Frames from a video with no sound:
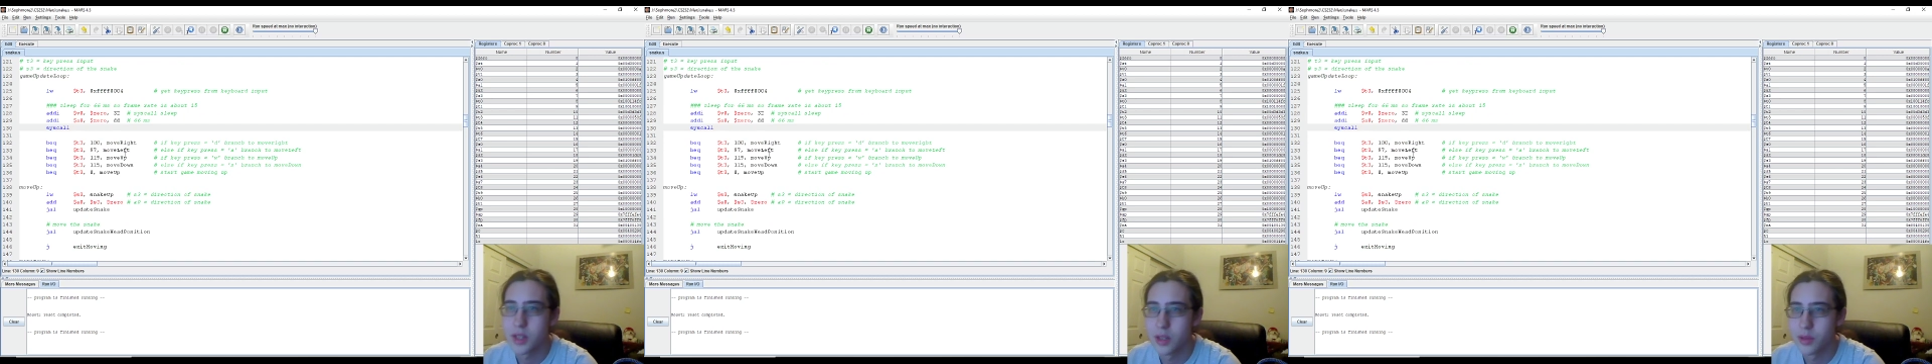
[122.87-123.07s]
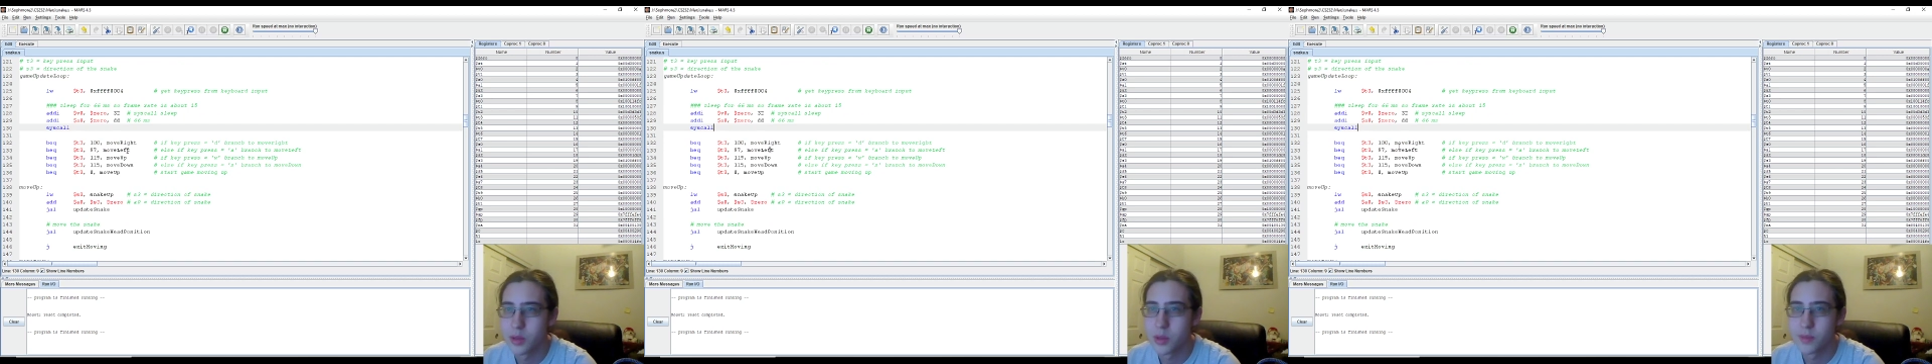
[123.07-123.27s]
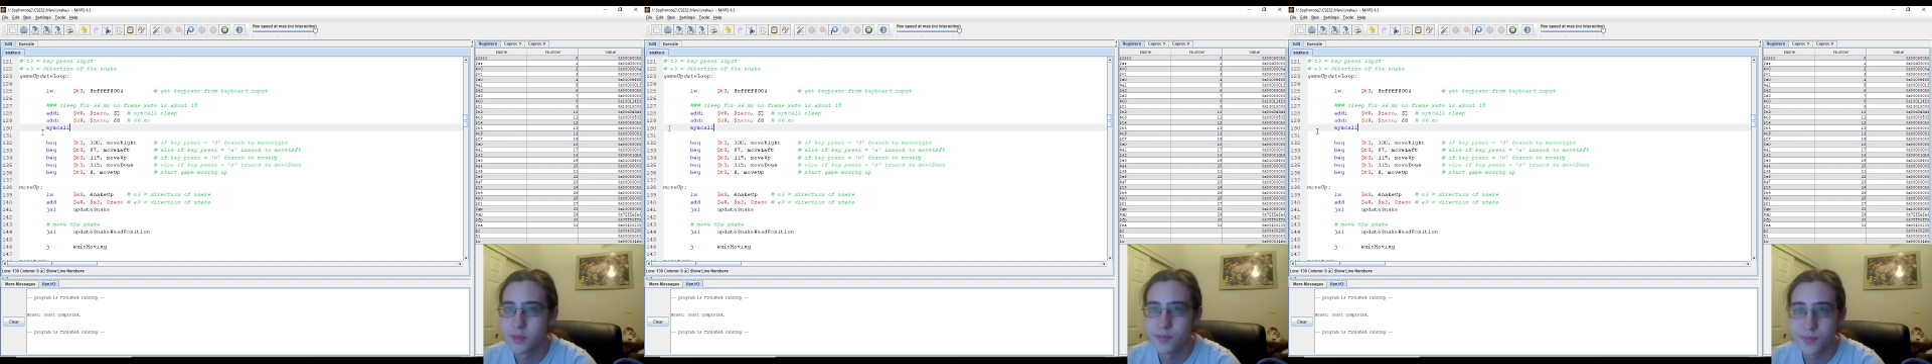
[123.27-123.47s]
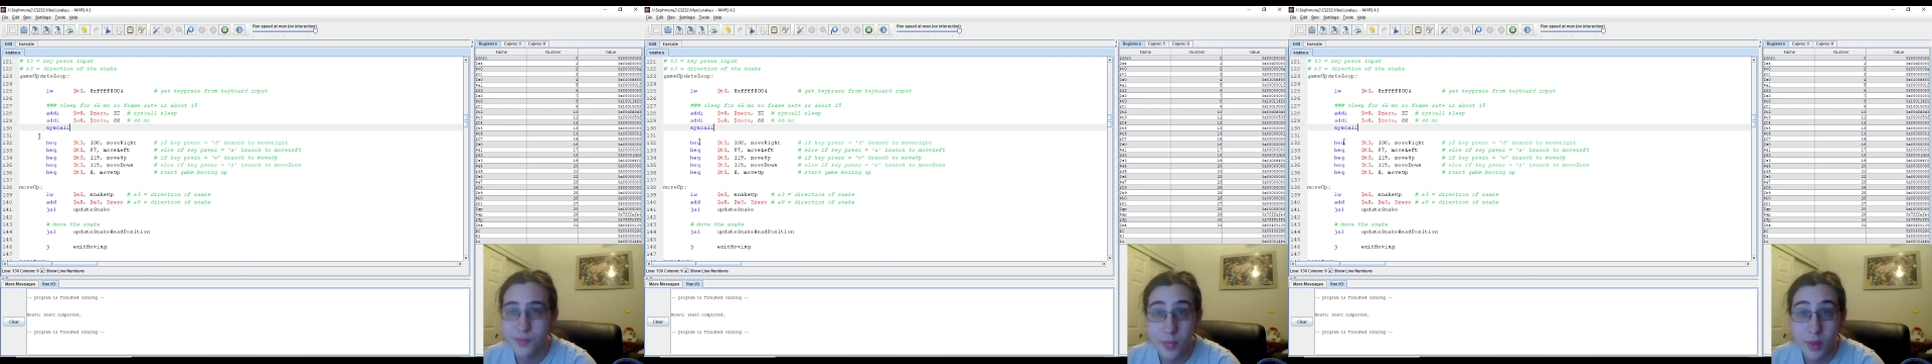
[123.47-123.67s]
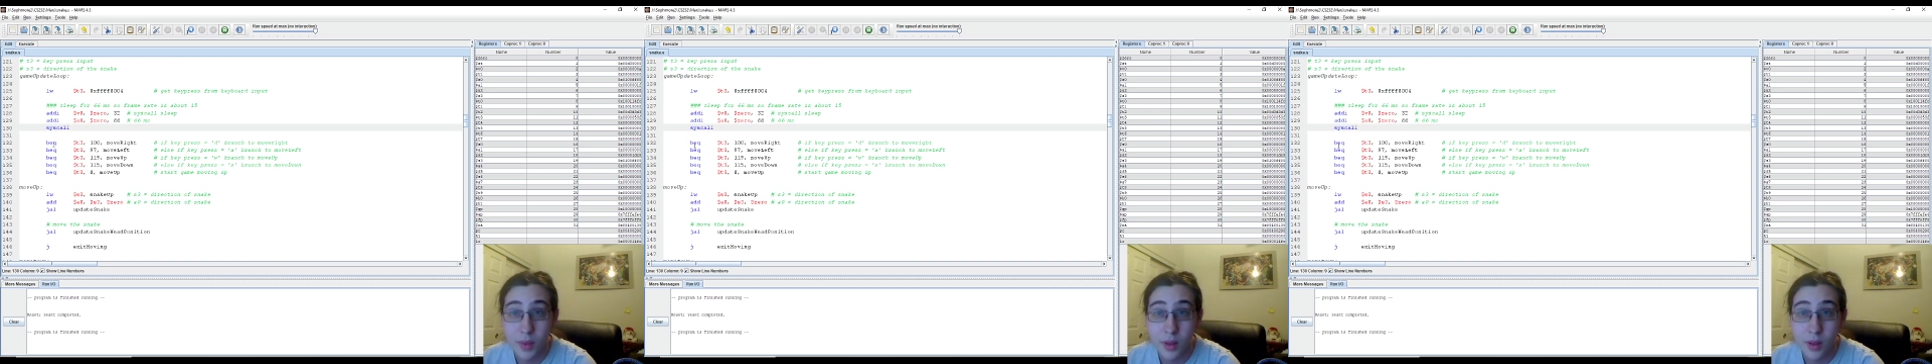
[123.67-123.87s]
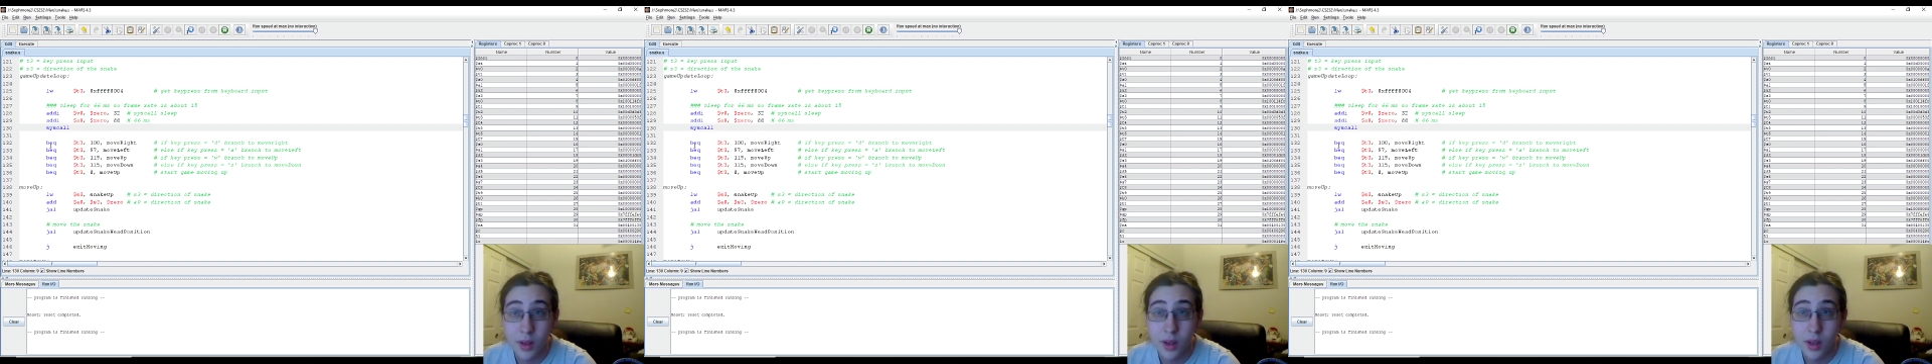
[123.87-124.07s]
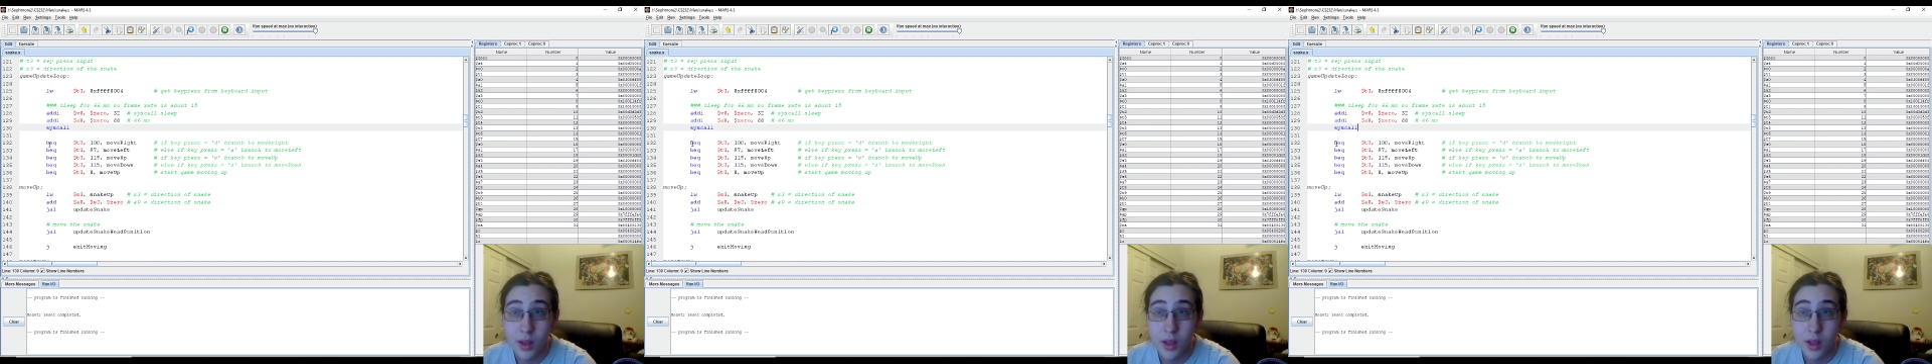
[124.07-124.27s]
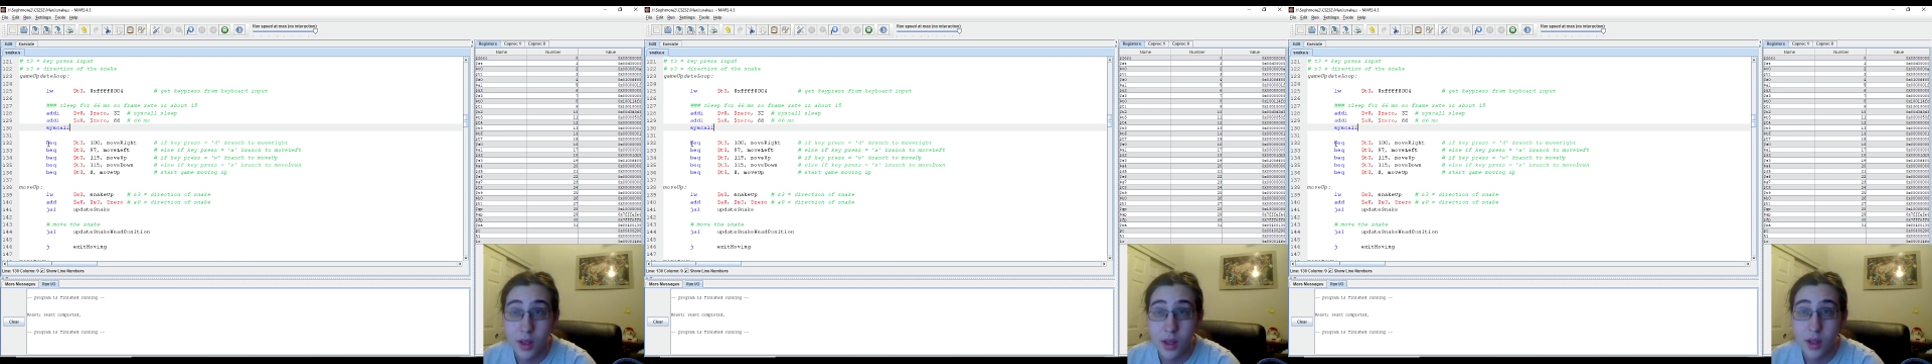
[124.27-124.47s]
everyone.
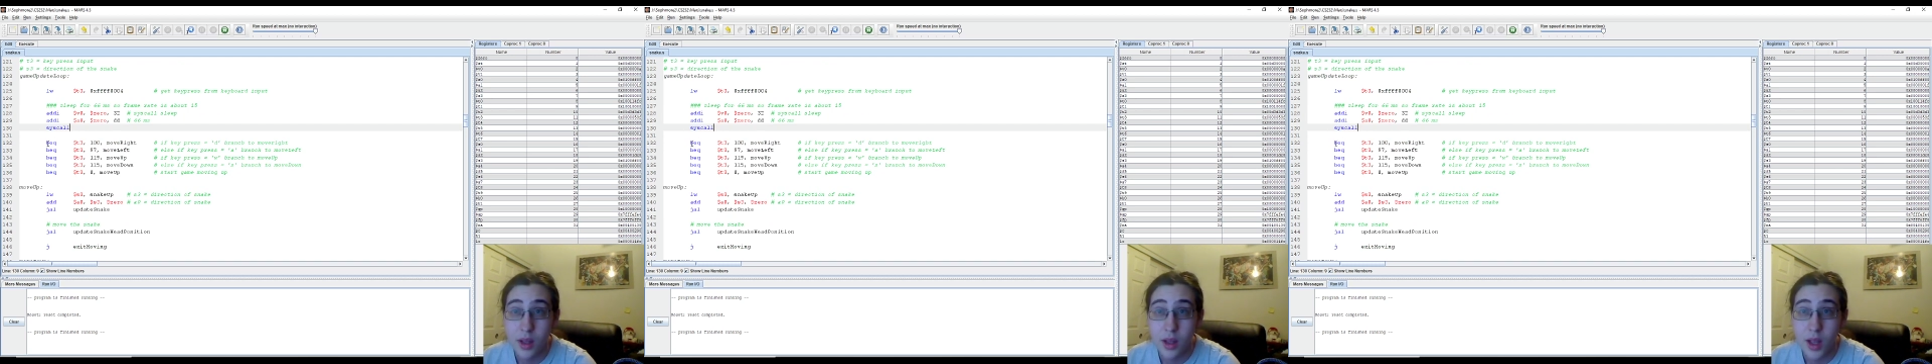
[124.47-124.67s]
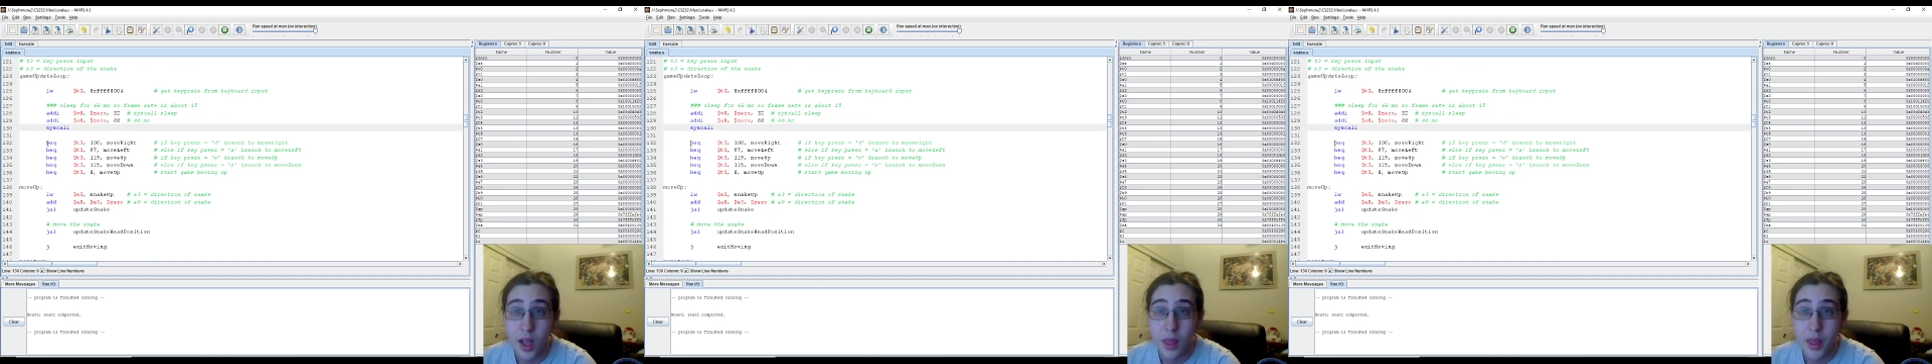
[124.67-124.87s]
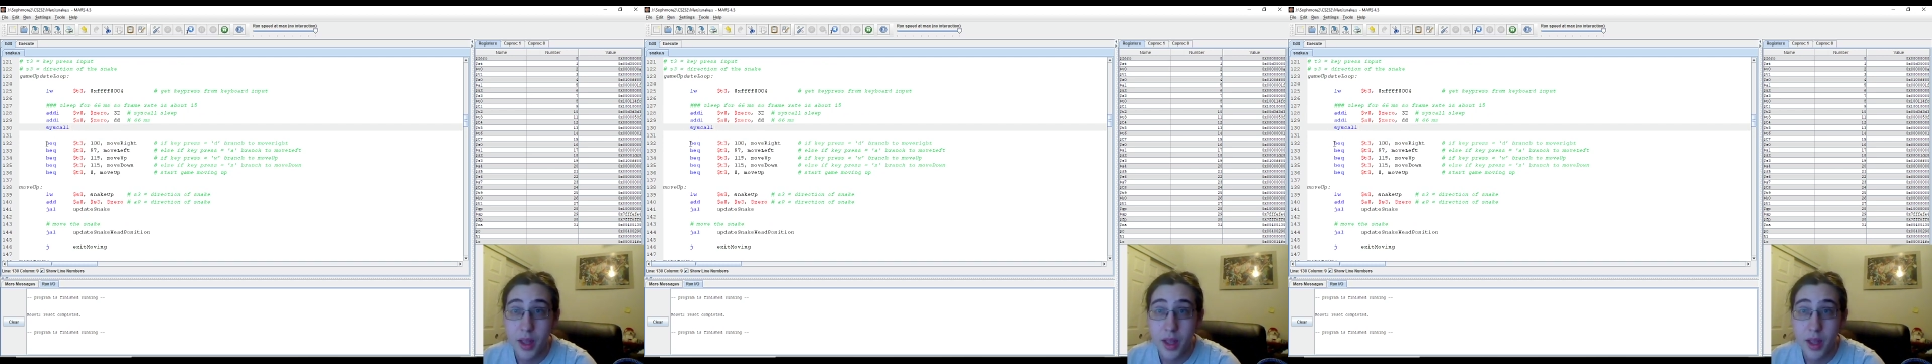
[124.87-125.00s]
And